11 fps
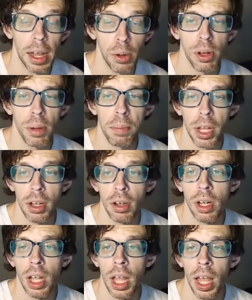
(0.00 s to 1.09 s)
out on
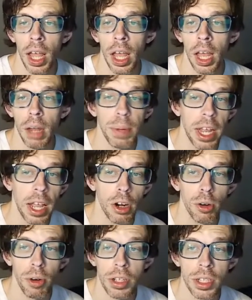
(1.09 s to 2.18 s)
bail and began
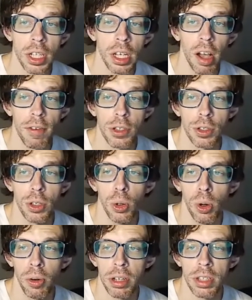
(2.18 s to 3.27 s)
harassing the officer
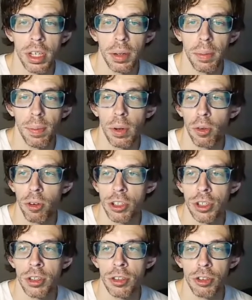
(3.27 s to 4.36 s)
who arrested him,
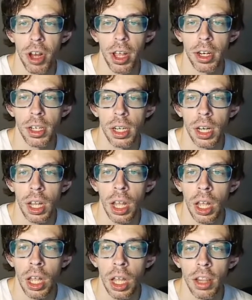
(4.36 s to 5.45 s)
Richard Stratton.
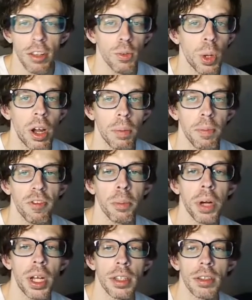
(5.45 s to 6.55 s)
This went on
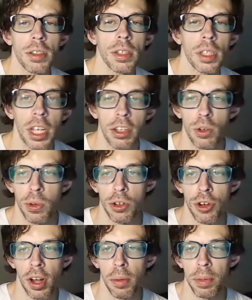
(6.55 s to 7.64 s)
for months. Thanks to
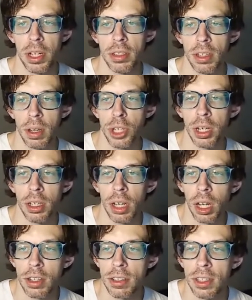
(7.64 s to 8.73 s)
his trial being subject to
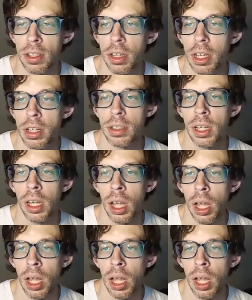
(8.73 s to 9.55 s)
constant delays,